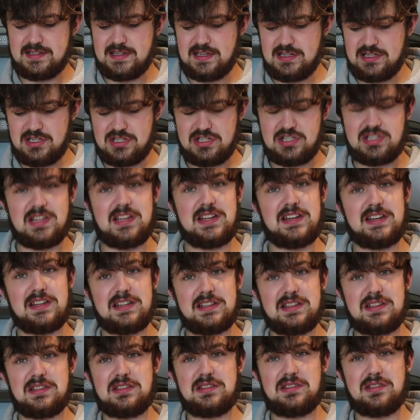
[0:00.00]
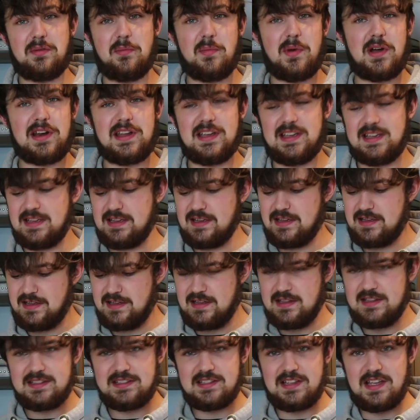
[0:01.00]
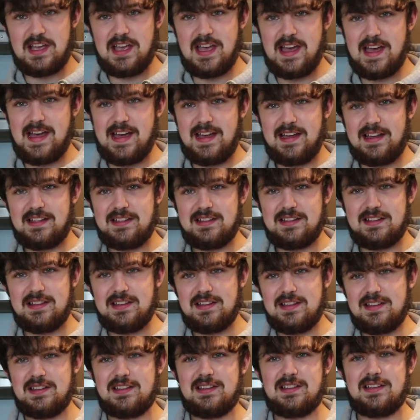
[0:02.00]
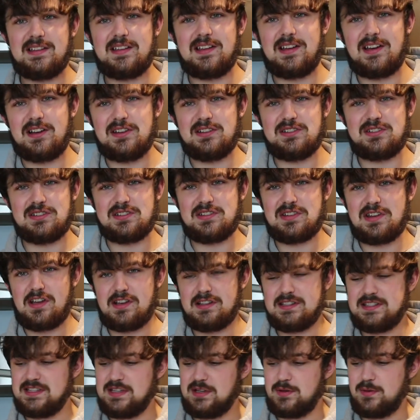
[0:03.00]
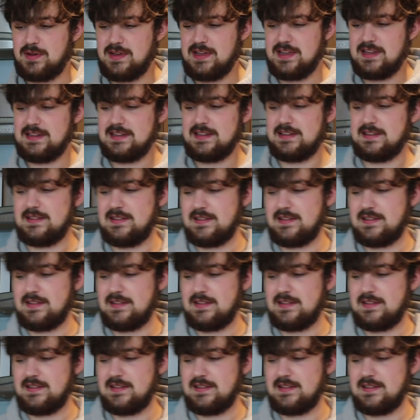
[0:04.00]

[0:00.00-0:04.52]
I just needed the money. So yeah, 190 quid.